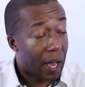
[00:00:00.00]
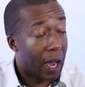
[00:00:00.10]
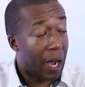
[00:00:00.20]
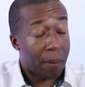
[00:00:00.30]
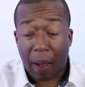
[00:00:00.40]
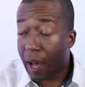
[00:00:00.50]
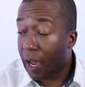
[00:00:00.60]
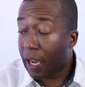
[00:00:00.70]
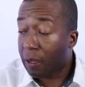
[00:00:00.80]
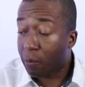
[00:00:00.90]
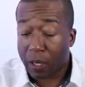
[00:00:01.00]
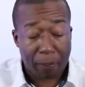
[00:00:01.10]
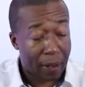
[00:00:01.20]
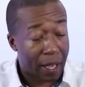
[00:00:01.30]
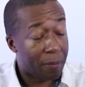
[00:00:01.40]
I hate when I
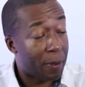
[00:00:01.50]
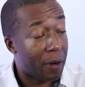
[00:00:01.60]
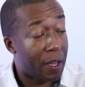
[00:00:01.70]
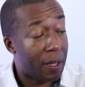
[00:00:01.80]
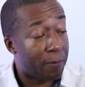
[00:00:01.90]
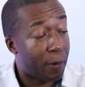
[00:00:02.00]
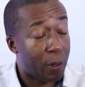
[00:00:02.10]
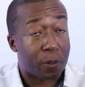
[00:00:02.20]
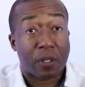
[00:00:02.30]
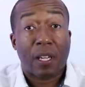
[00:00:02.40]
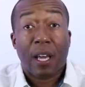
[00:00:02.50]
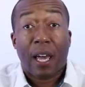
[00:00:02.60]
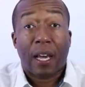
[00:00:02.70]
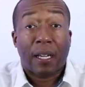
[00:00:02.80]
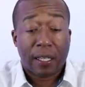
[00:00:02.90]
buy a pair of headphones
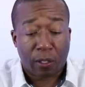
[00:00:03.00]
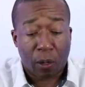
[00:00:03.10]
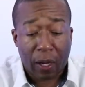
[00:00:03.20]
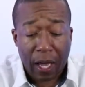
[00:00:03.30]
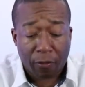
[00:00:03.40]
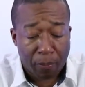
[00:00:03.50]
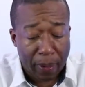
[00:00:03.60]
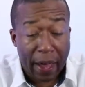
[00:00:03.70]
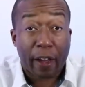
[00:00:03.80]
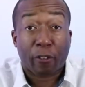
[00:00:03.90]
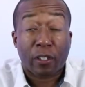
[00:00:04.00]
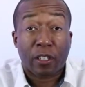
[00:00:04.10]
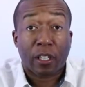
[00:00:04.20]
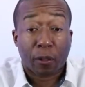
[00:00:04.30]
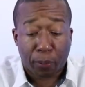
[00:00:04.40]
and I don't have a bag or
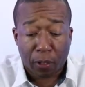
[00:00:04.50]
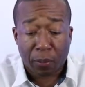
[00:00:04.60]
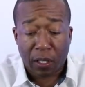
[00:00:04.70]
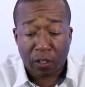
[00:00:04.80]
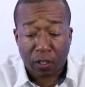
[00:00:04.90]
anything to put them in.